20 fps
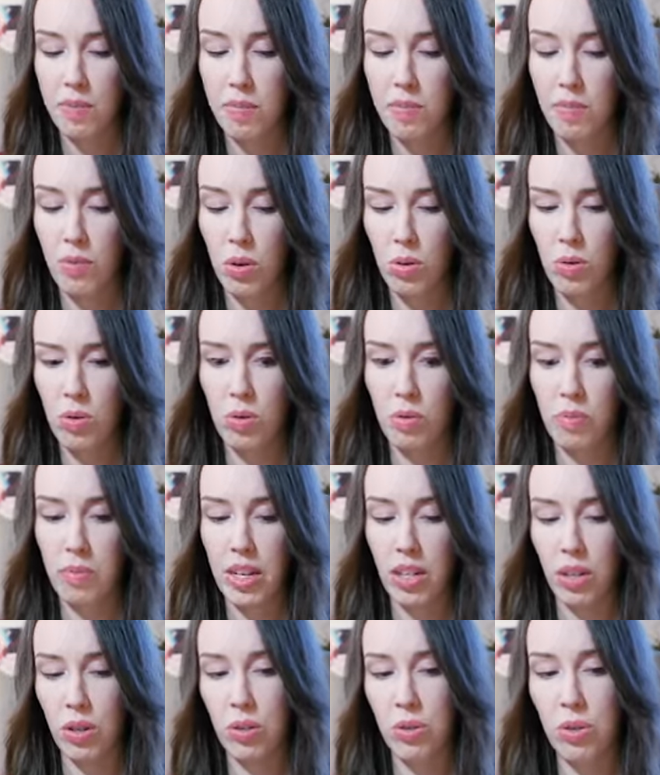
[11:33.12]
Oh,
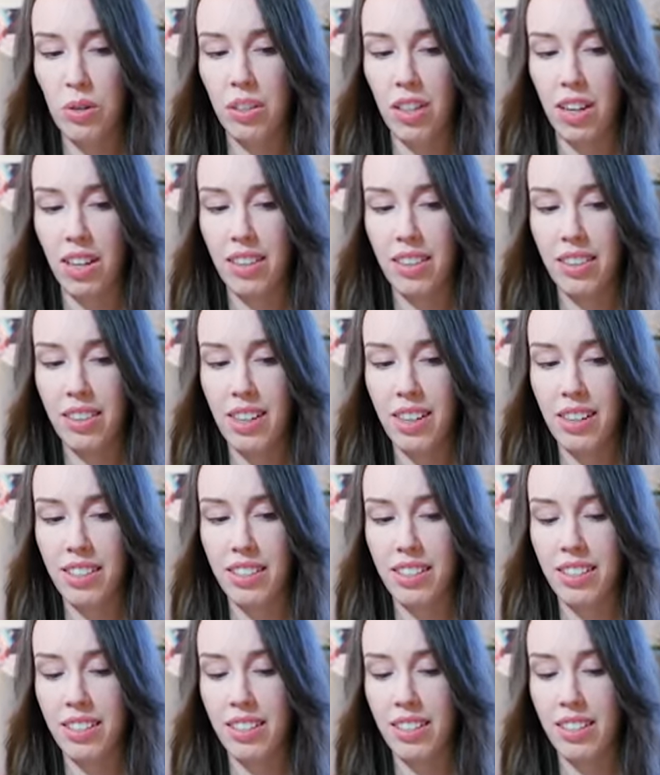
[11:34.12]
Metacooler, that's
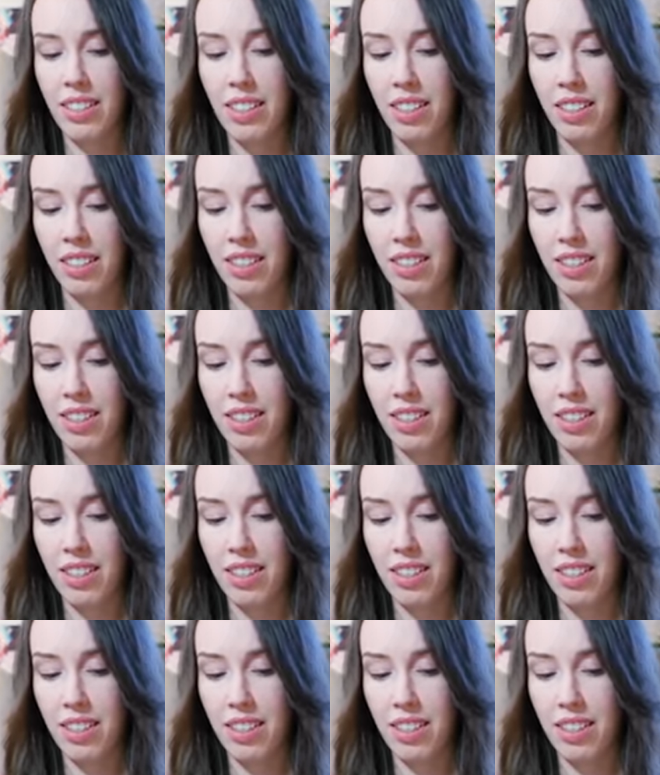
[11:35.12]
sick.